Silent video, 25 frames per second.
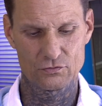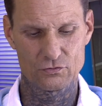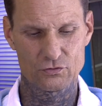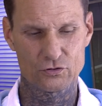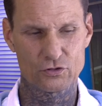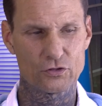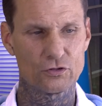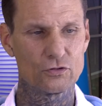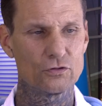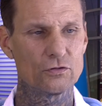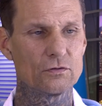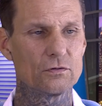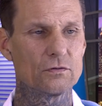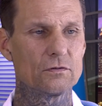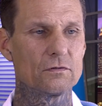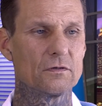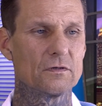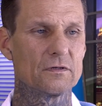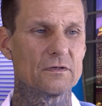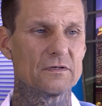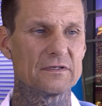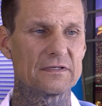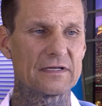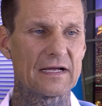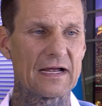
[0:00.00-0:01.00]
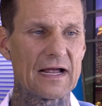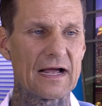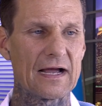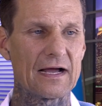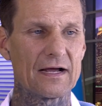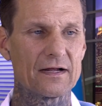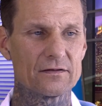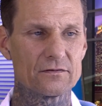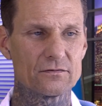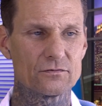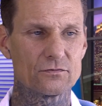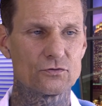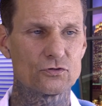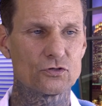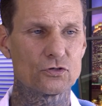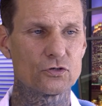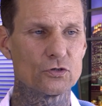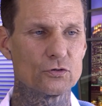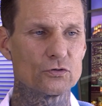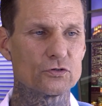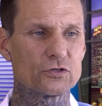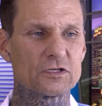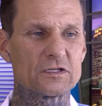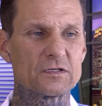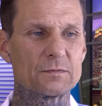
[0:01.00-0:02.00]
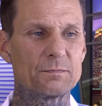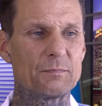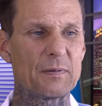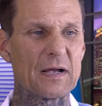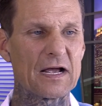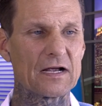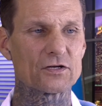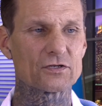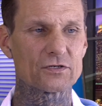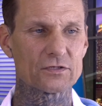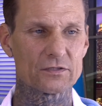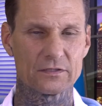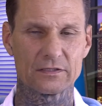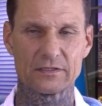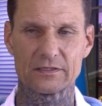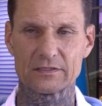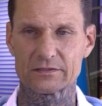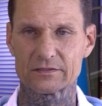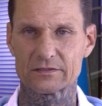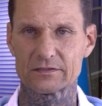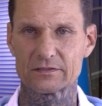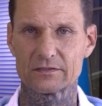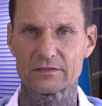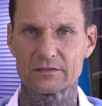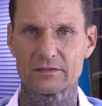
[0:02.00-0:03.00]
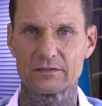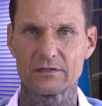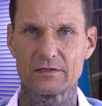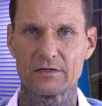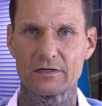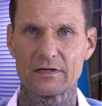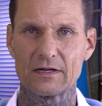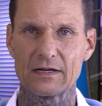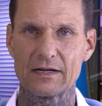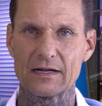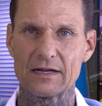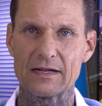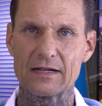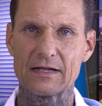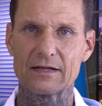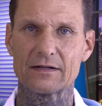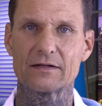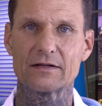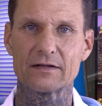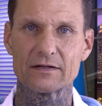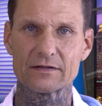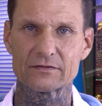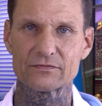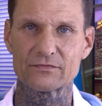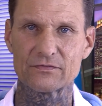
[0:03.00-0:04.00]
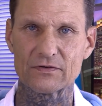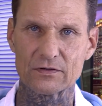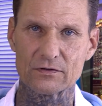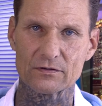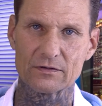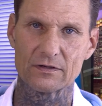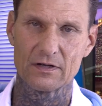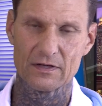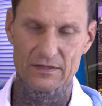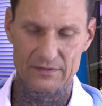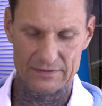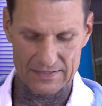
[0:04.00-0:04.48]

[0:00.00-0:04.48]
2, they had 2 specialists in this field.